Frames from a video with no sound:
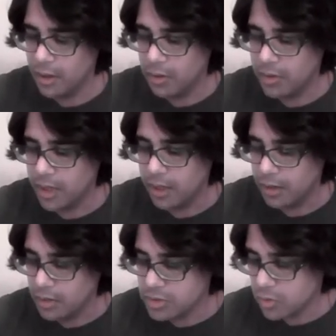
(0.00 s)
Okay,
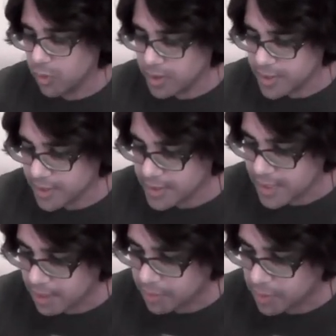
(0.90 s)
so what's an
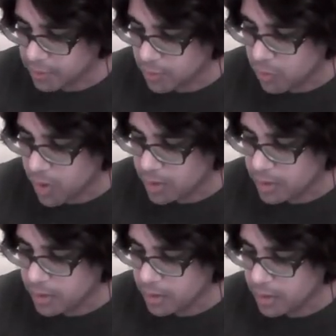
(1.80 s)
example of a
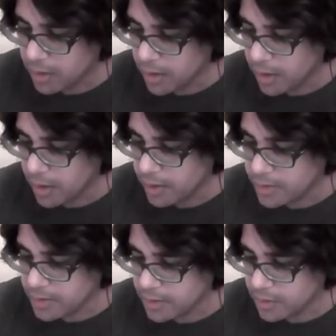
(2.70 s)
one uh,
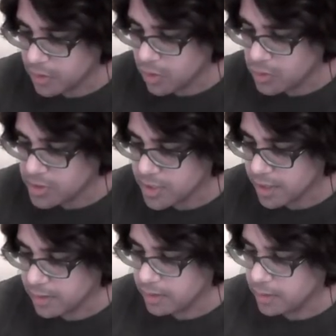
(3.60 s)

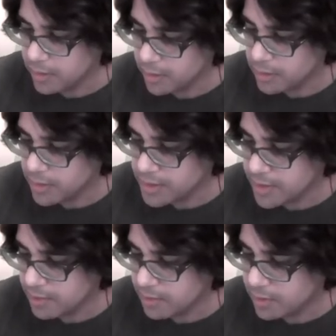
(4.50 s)
co-cycle? Let's
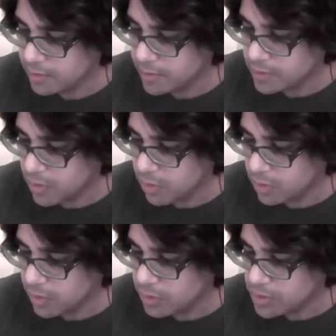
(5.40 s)
get rid of this
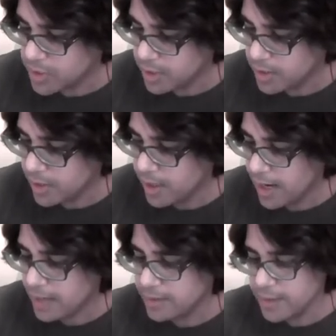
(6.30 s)
old cochain
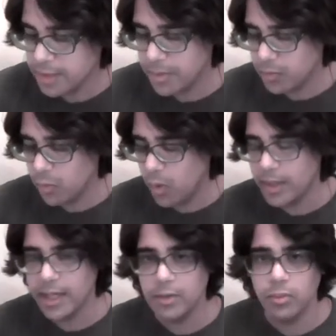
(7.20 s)
and think about what
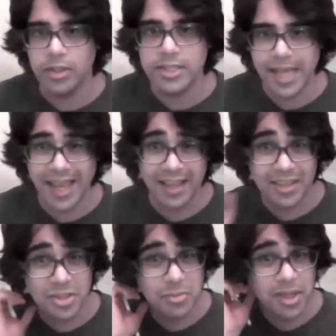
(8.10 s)
it will take
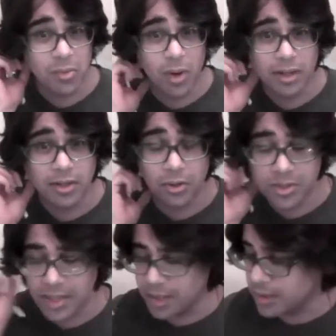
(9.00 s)
to be a one
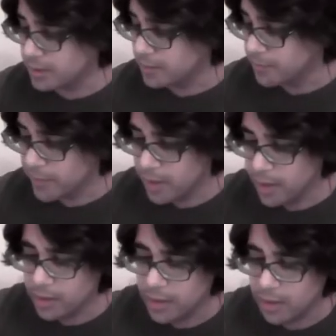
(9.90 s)
co-cycle.
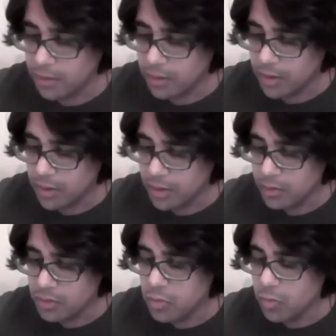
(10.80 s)
Now,
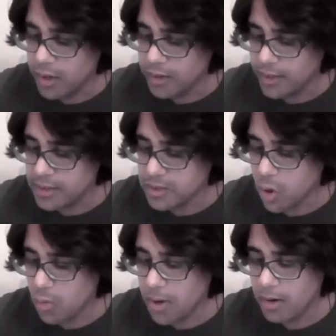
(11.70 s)
you want its
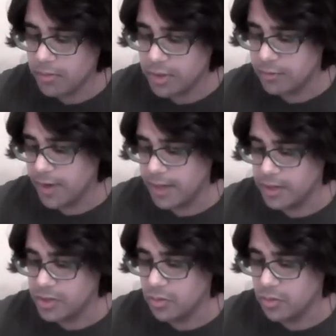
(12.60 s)
co-boundary to vanish.